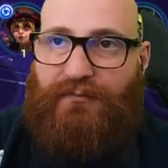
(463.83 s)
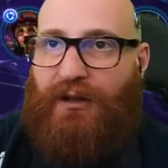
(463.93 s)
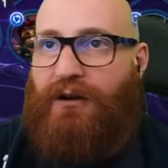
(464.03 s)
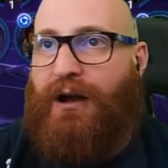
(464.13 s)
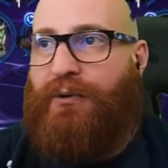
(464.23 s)

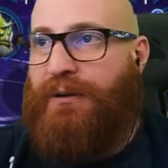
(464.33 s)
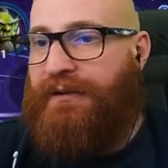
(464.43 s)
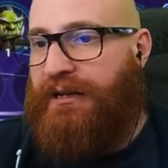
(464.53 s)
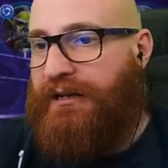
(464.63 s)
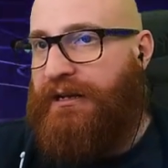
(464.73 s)
Oh, I want to
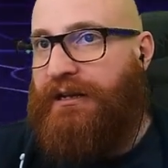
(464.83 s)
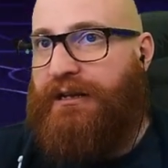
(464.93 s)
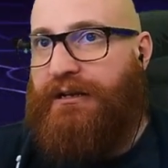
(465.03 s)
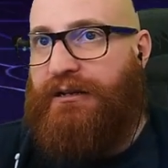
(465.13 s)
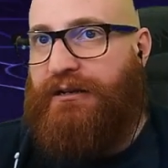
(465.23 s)
be
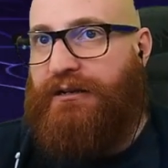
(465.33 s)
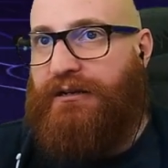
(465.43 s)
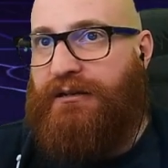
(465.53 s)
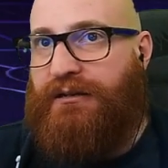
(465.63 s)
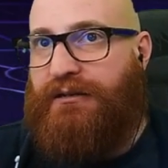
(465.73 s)

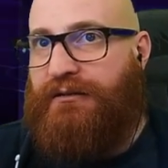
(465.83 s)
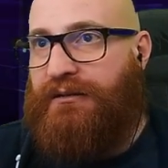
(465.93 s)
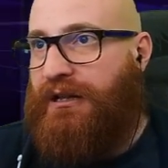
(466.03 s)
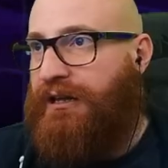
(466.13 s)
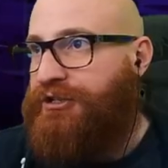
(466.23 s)
in
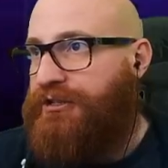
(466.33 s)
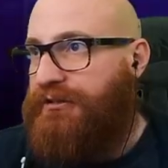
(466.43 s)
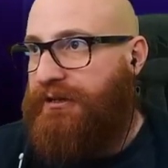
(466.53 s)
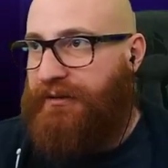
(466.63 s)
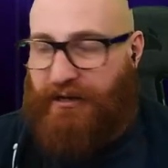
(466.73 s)
collection.
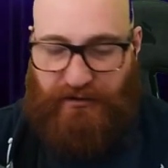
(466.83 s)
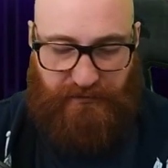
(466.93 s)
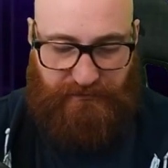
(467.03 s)
There we go.